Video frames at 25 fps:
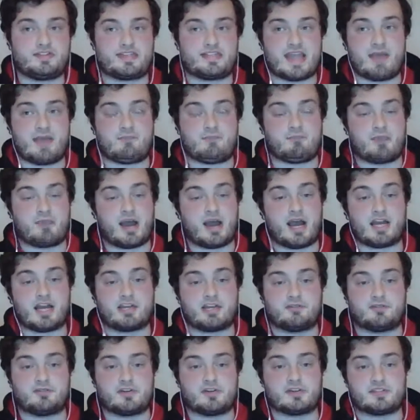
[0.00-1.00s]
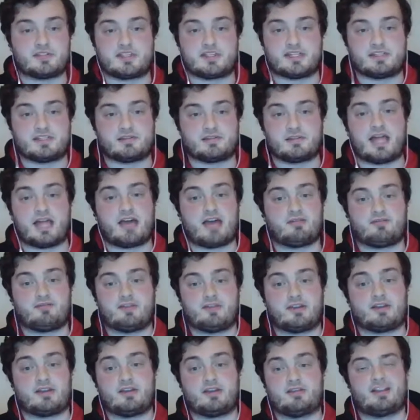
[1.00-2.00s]
Denmark versus
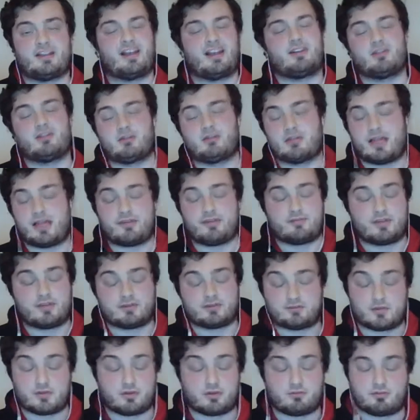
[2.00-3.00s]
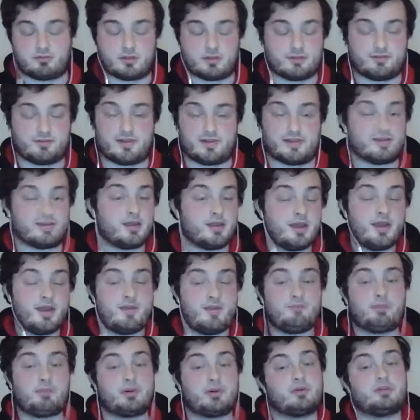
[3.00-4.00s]
Latvia. I know Latvia's not qualified,
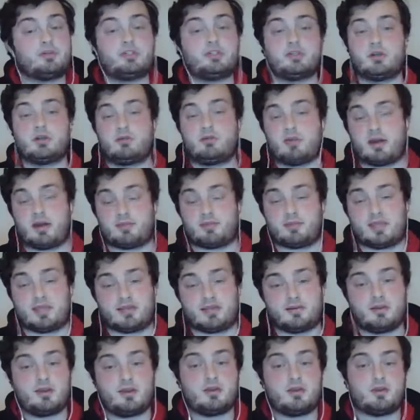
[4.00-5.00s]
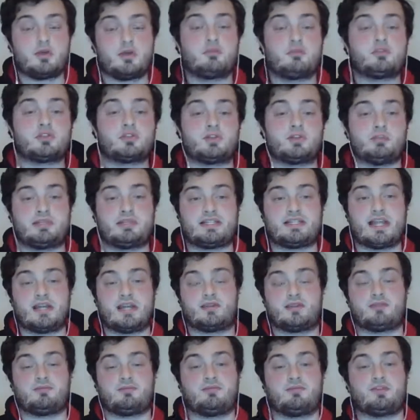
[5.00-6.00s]
but you know what I mean. No one's going to be
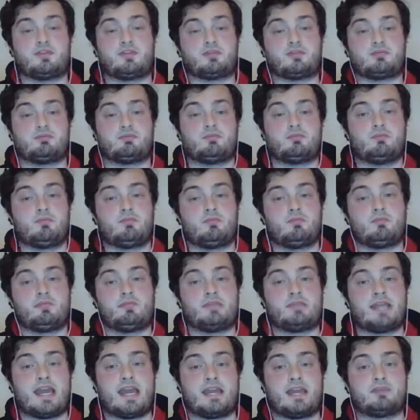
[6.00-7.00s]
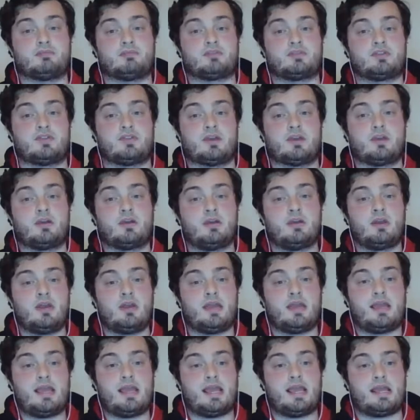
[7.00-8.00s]
staying up for those games that
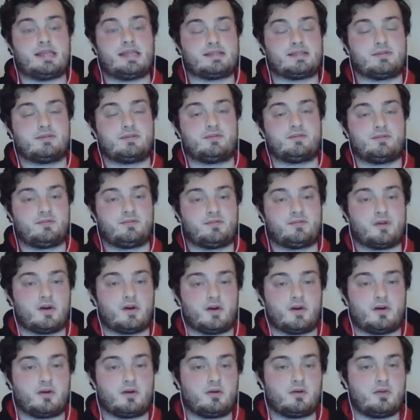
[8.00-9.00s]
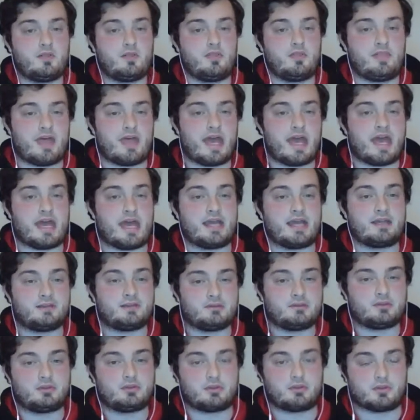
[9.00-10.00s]
isn't for their
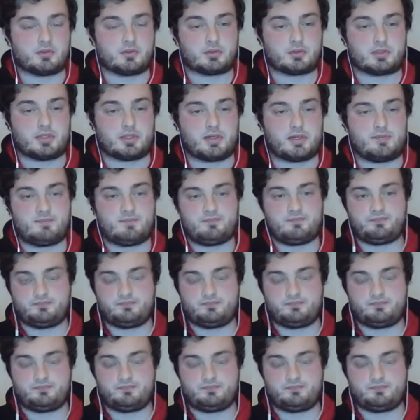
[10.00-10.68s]
country.